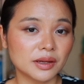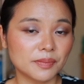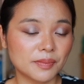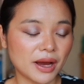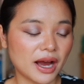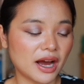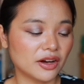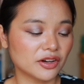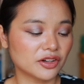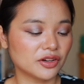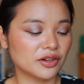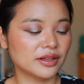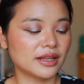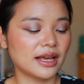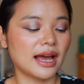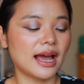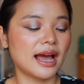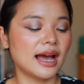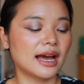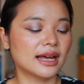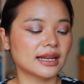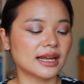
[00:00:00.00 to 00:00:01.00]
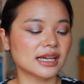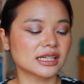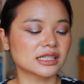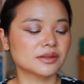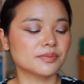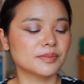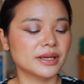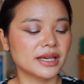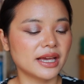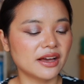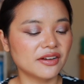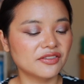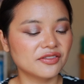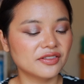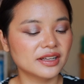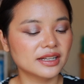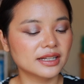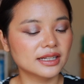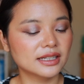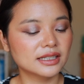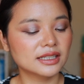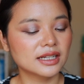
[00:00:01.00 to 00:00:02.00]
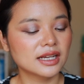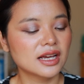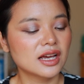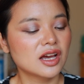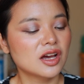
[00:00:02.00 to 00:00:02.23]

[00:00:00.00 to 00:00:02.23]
a powder that had SPF in it,